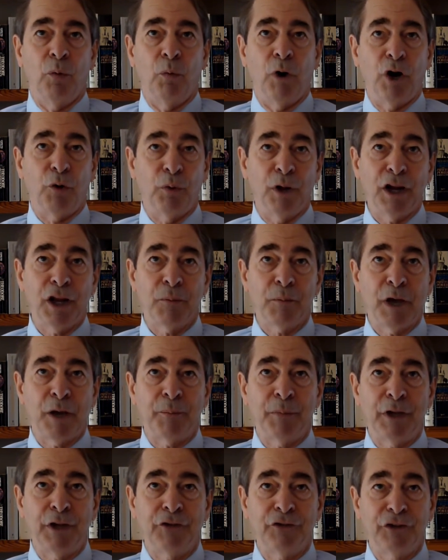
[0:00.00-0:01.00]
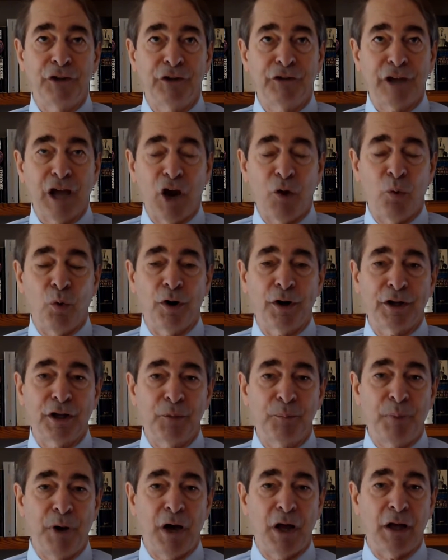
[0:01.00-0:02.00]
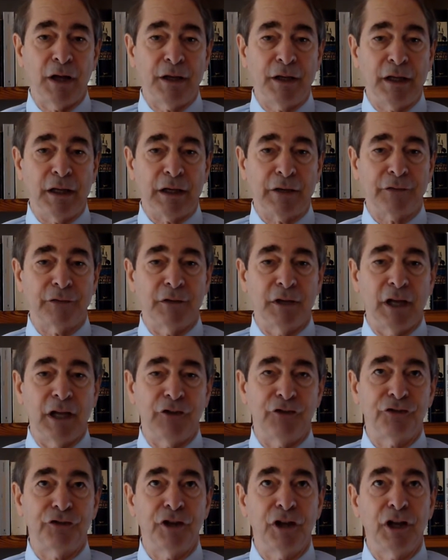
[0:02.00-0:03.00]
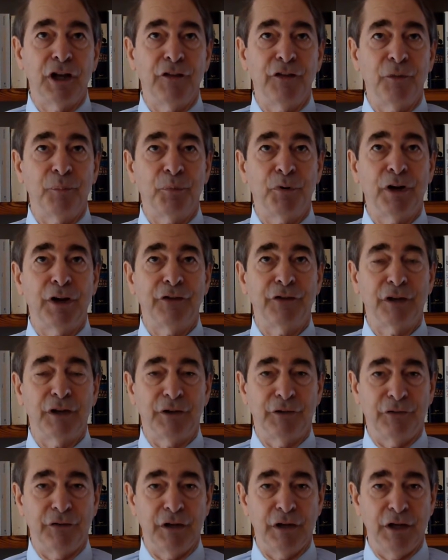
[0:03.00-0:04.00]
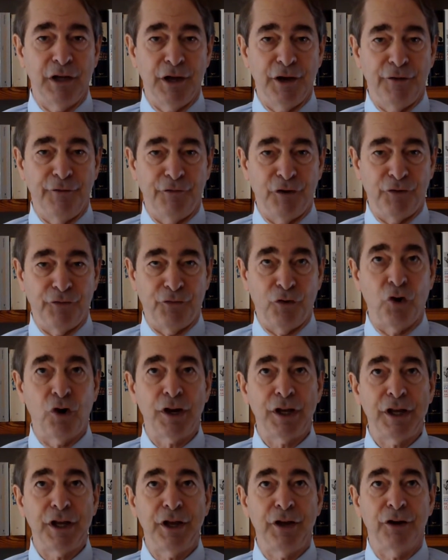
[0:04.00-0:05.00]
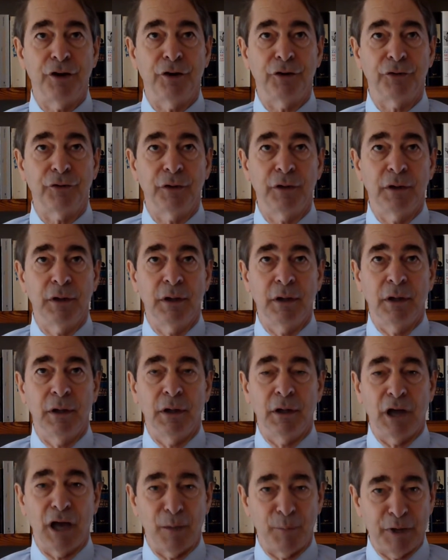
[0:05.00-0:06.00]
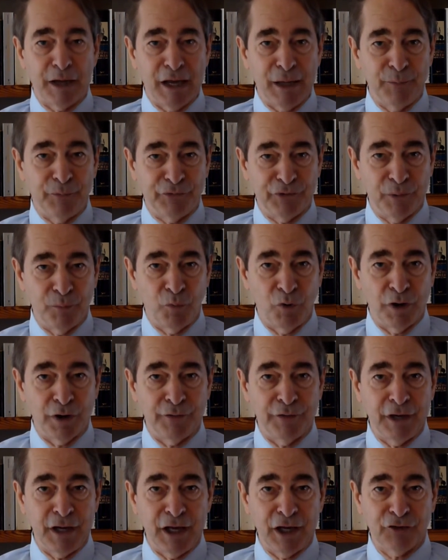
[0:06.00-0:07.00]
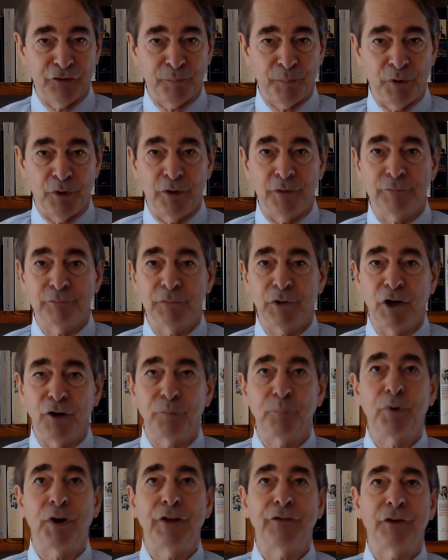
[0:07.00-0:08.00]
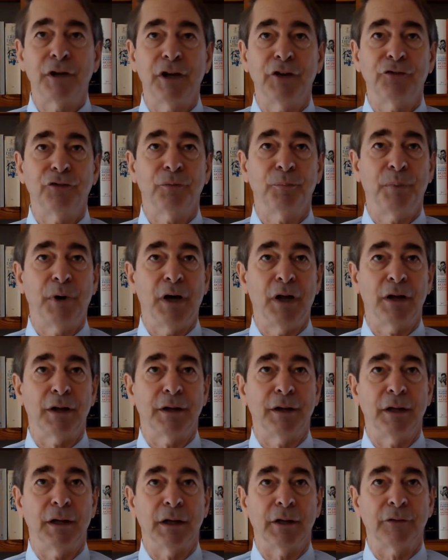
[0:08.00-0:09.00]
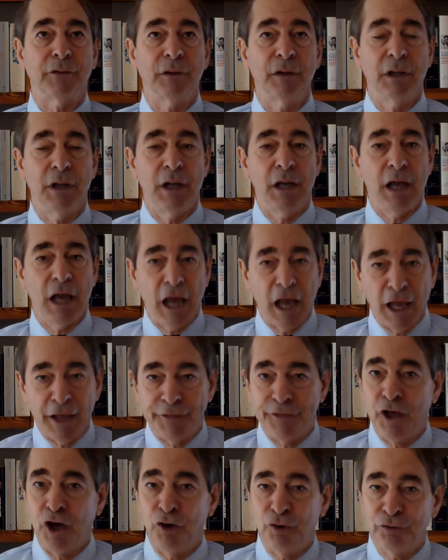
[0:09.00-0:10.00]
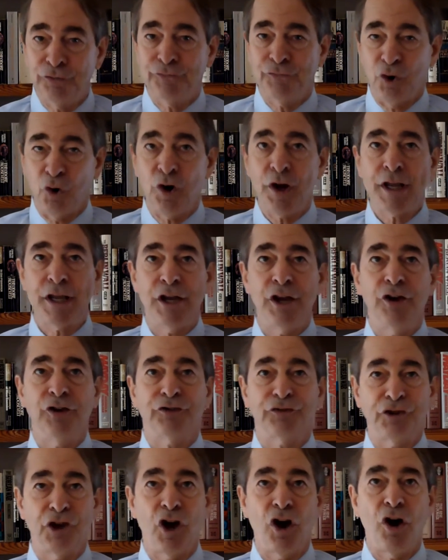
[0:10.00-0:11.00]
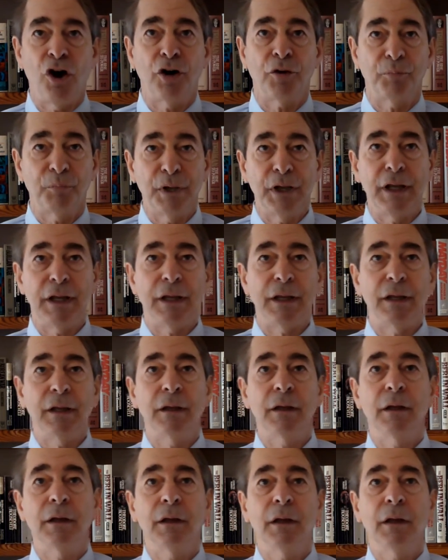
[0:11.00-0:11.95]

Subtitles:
While running my business, I worked in politics and studied the presidency for 40 years. I became somewhat of an expert on presidential politics, and those 40 years taught me